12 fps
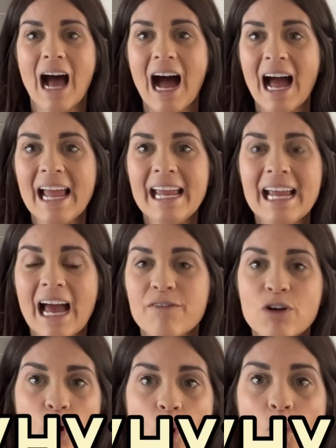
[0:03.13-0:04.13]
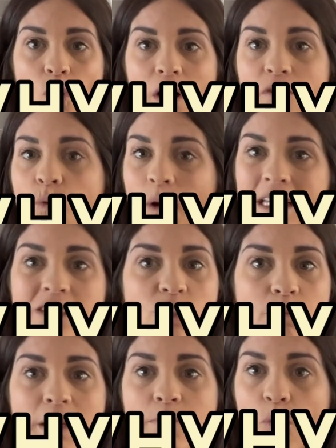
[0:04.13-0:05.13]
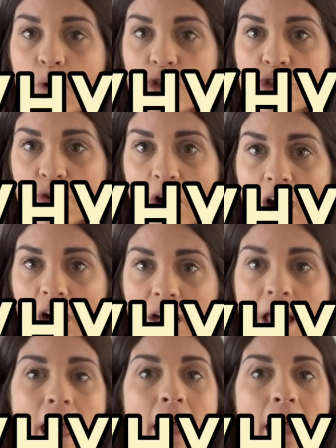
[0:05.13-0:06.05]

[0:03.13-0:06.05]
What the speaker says: I have a goal of wanting to be more strong